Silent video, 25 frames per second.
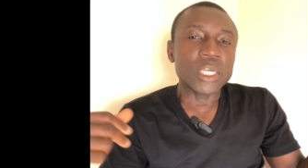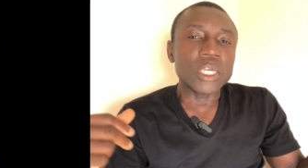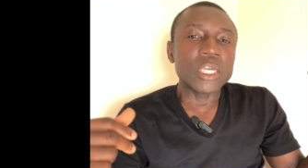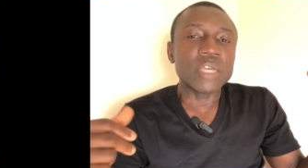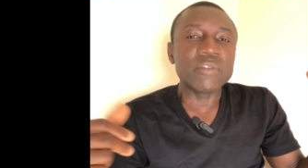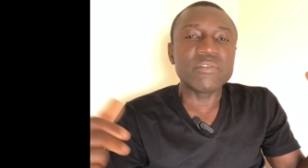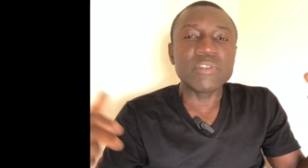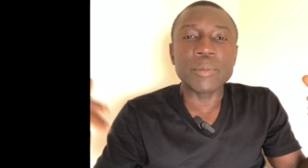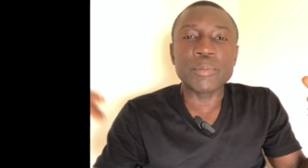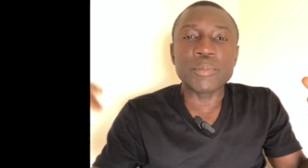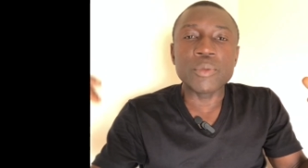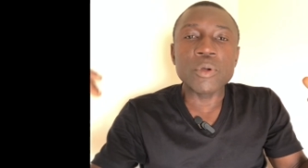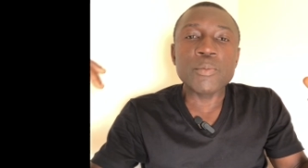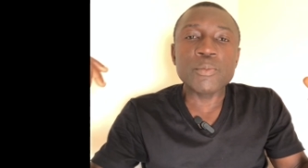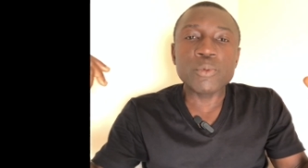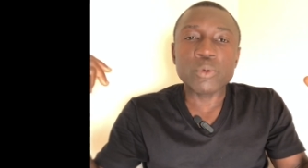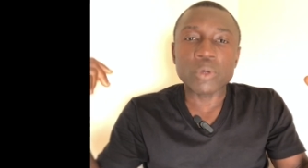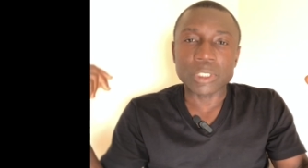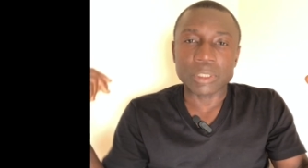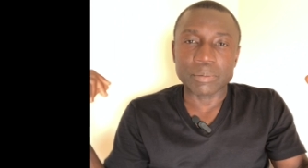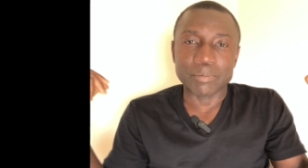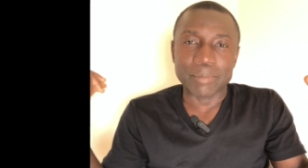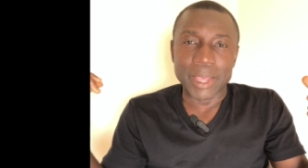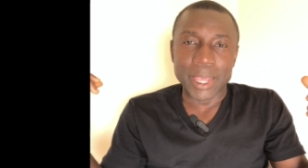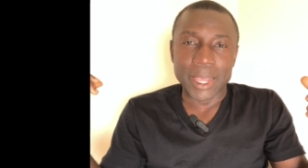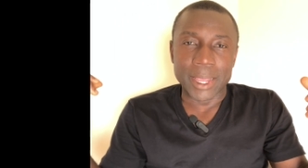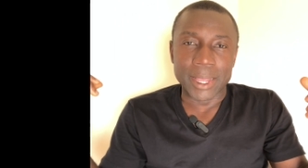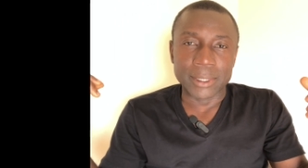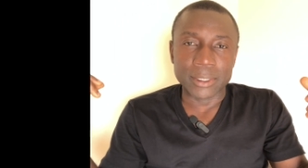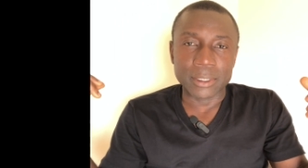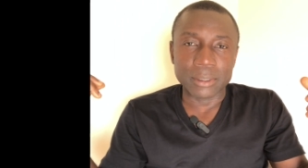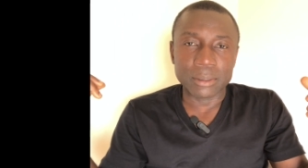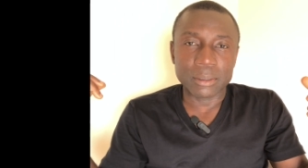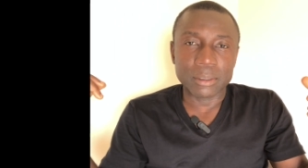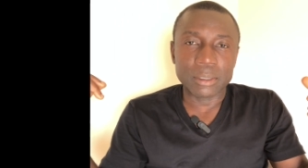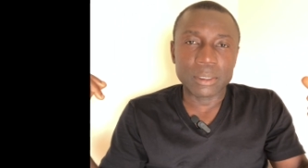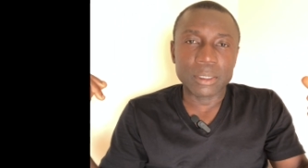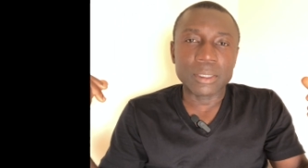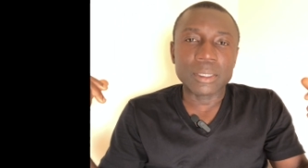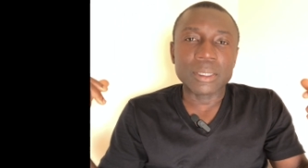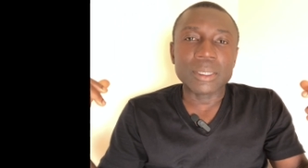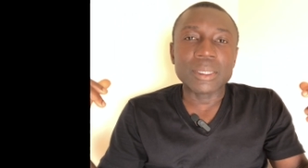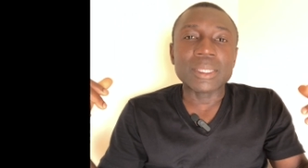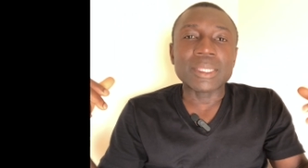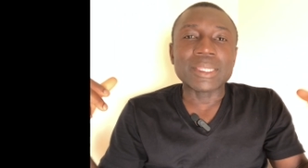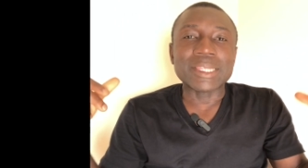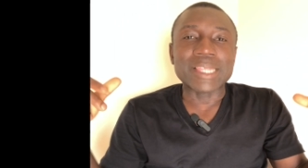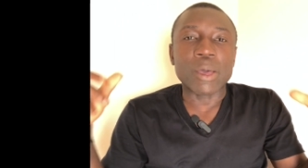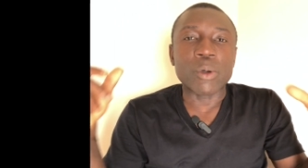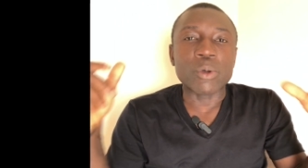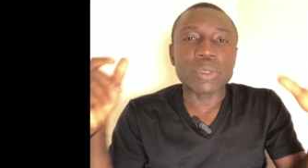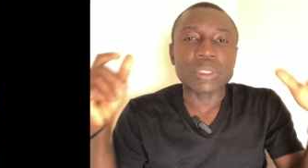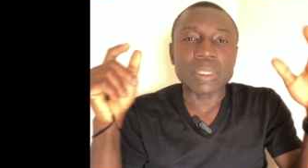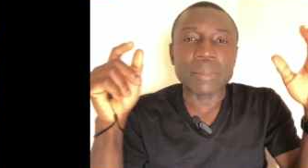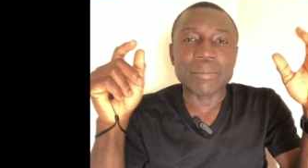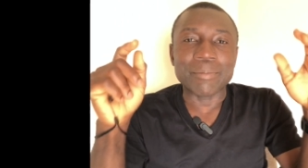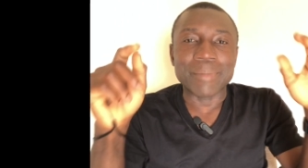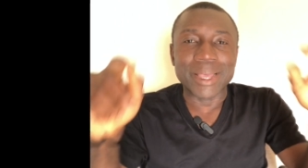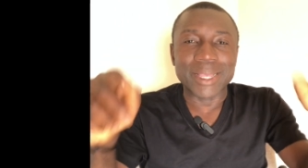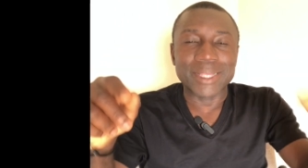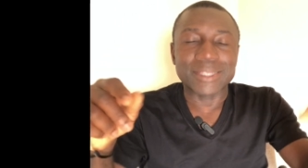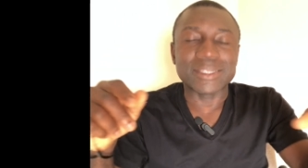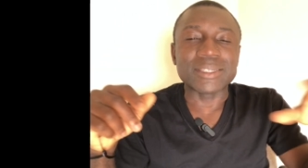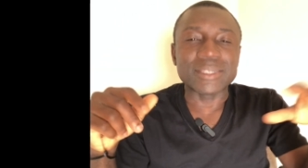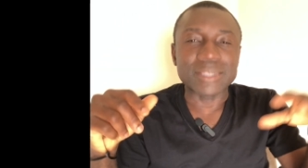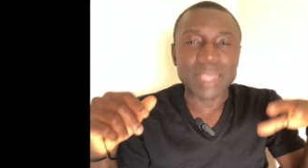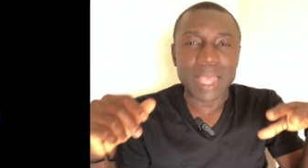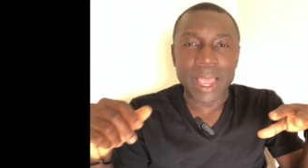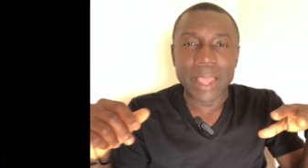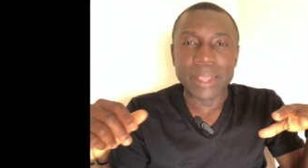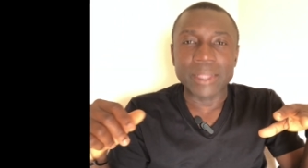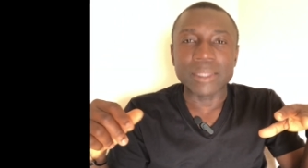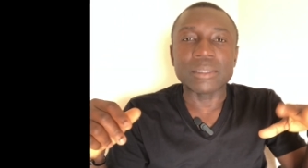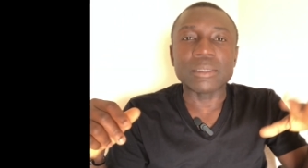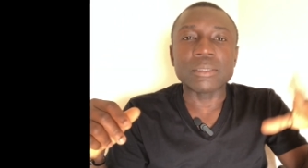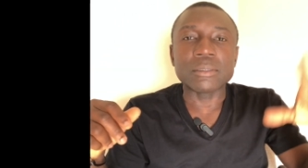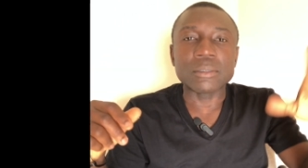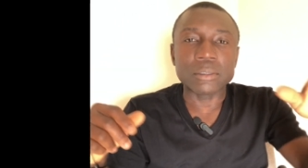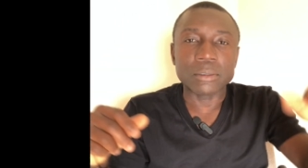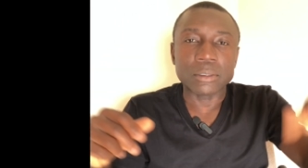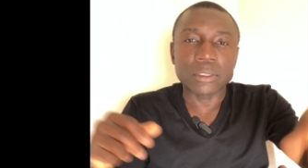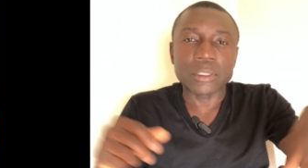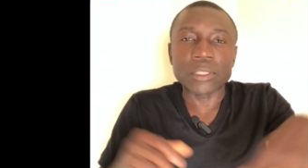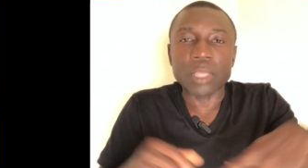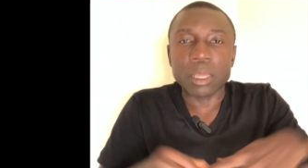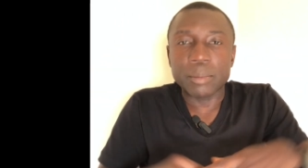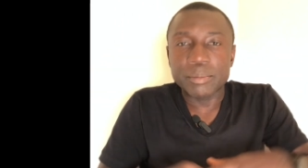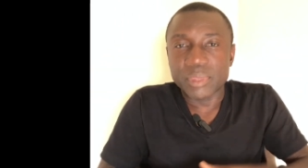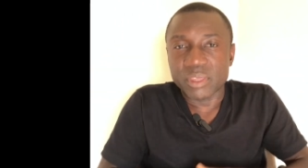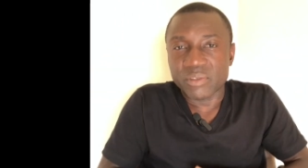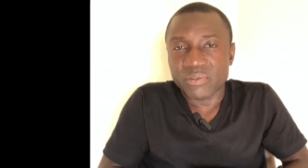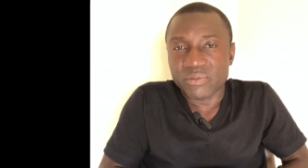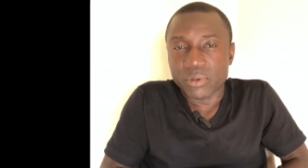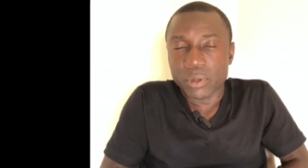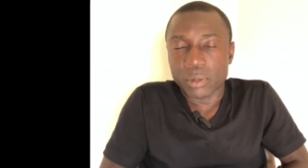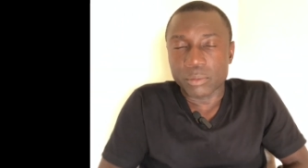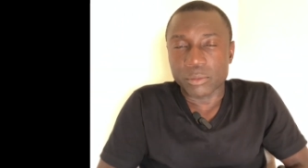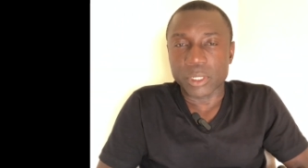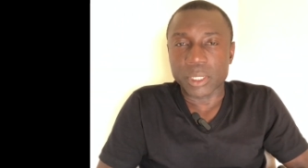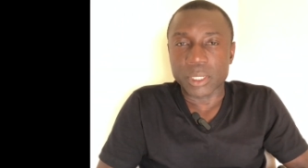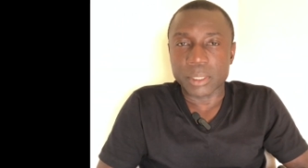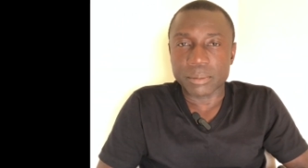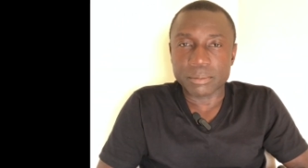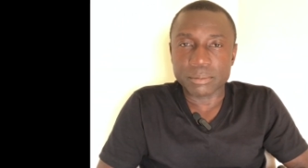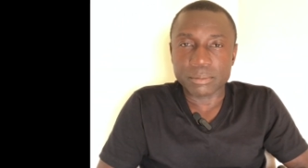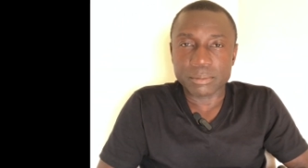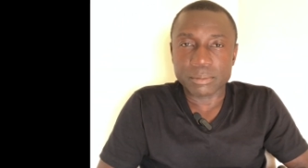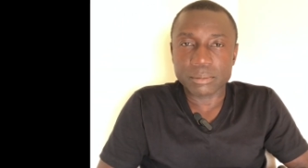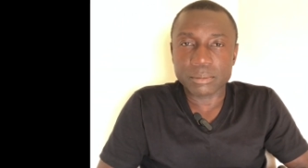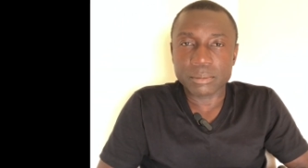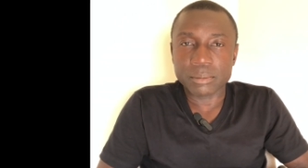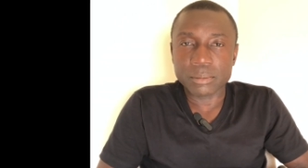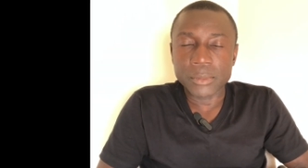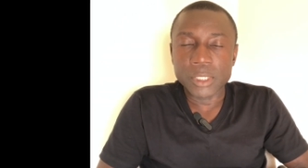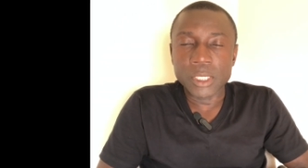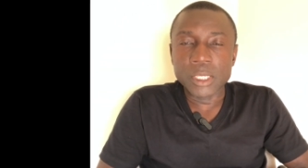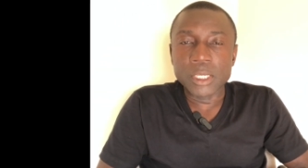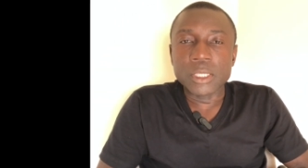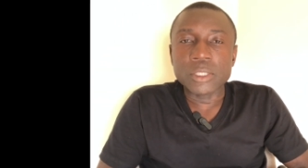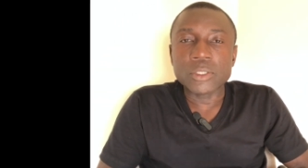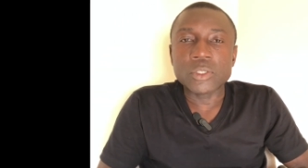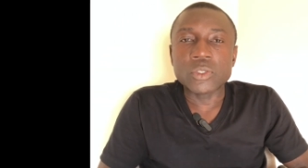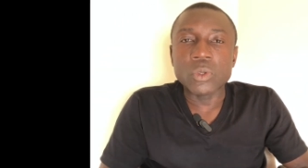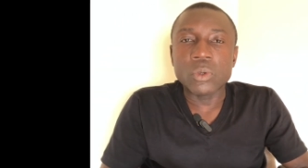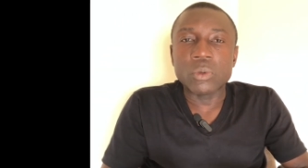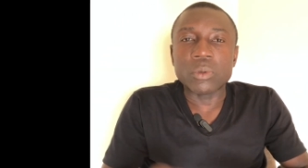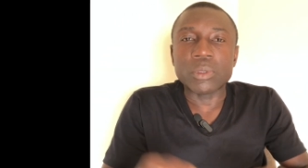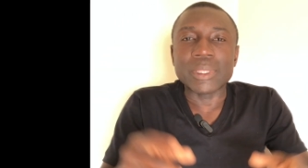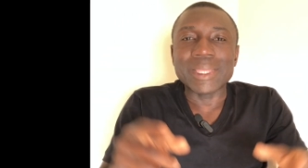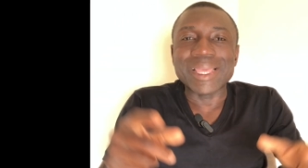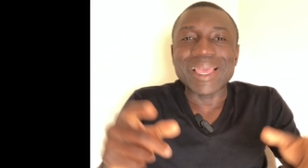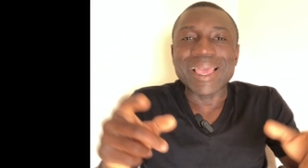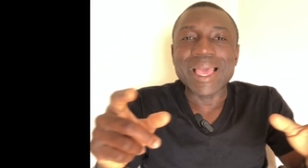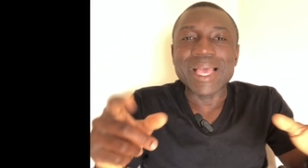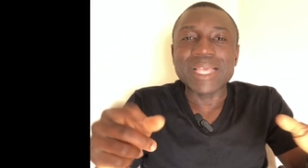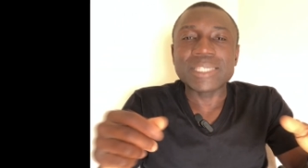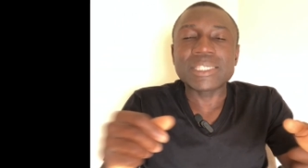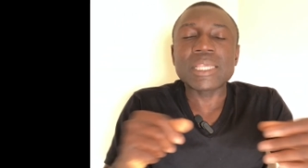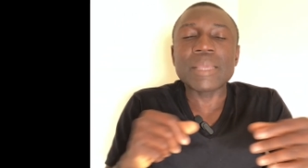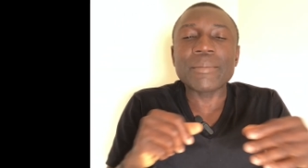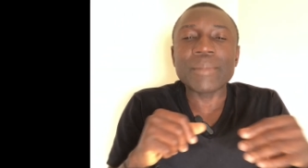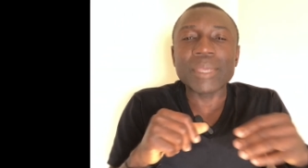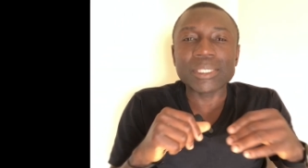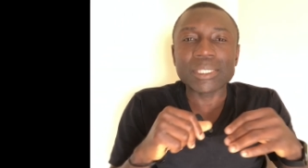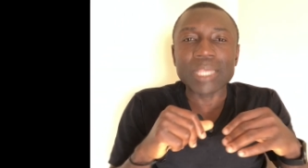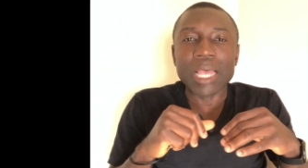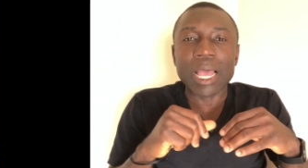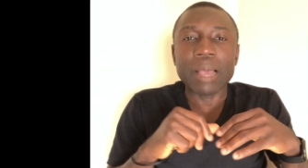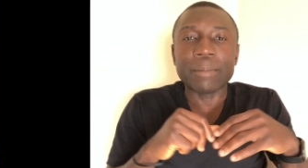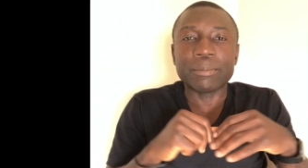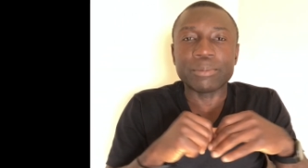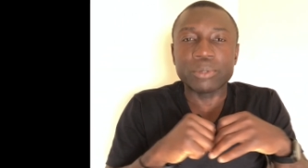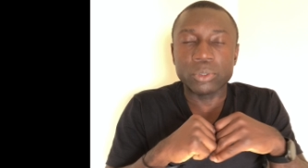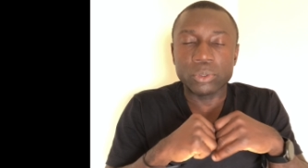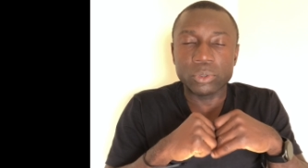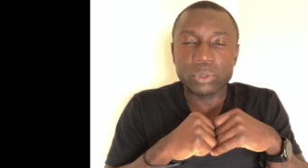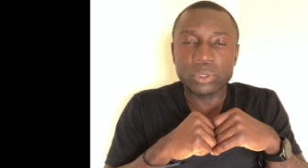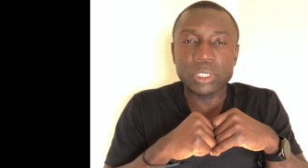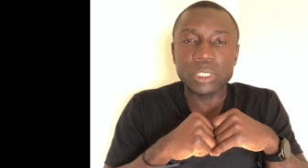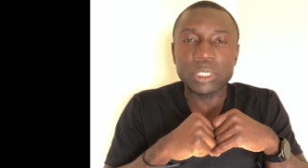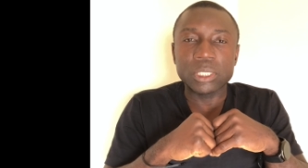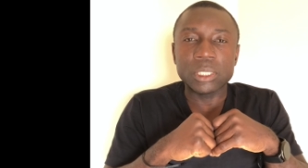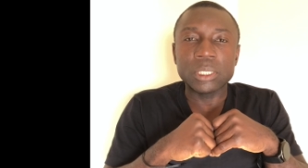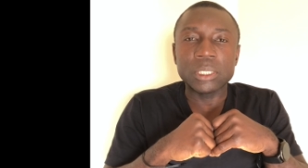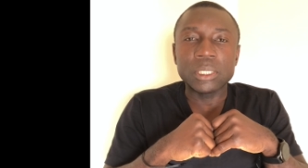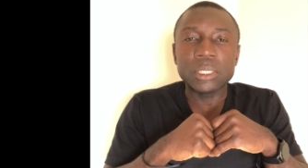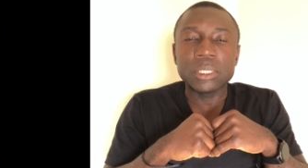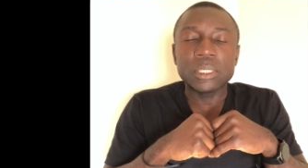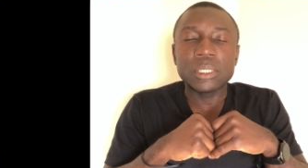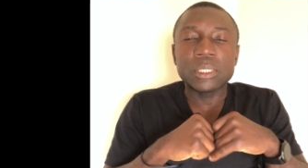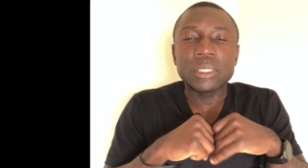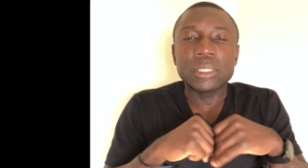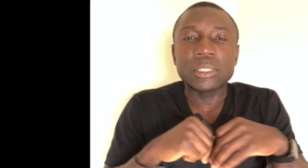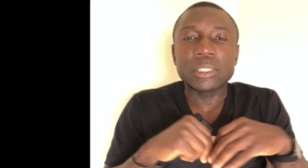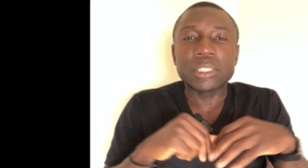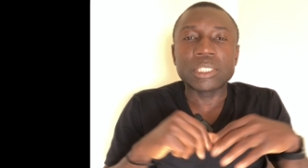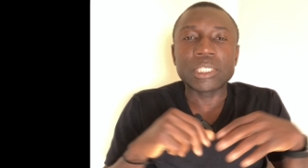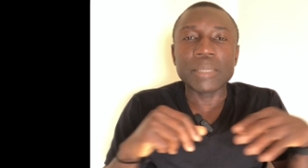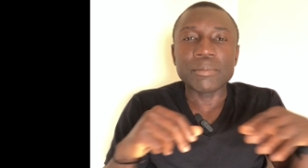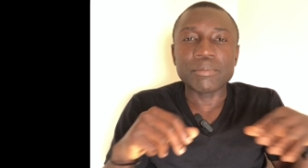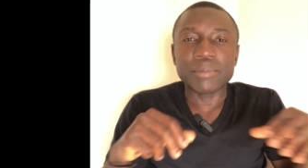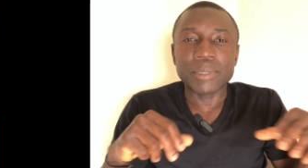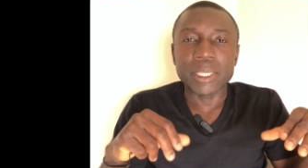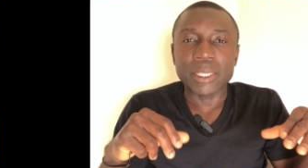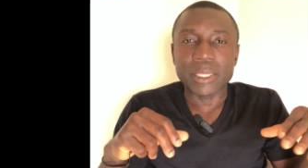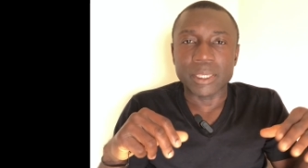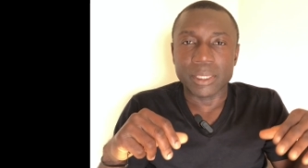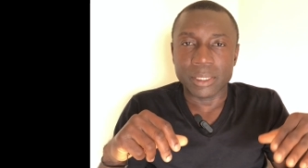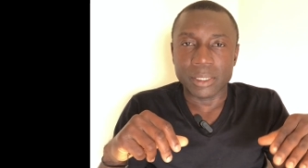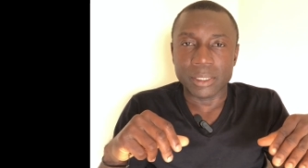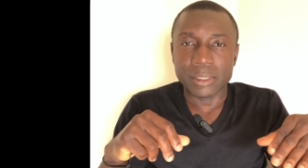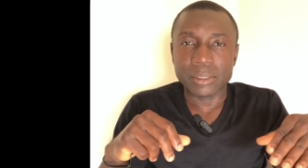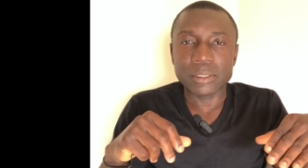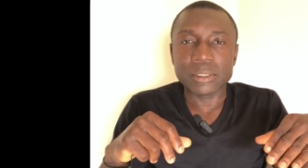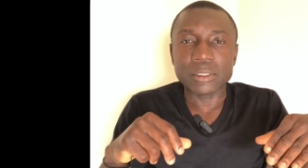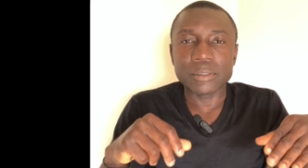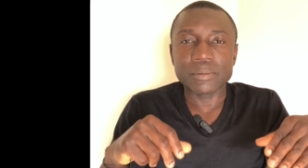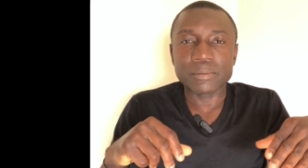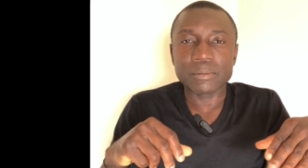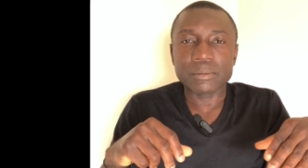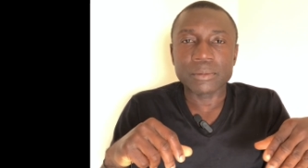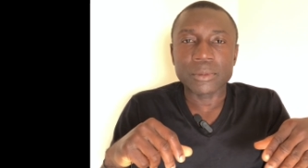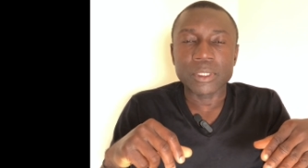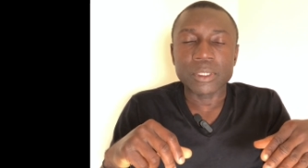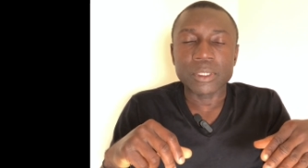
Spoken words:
If the poop was bad, that was a bad sign to stop the formula. So the SMS approach simply is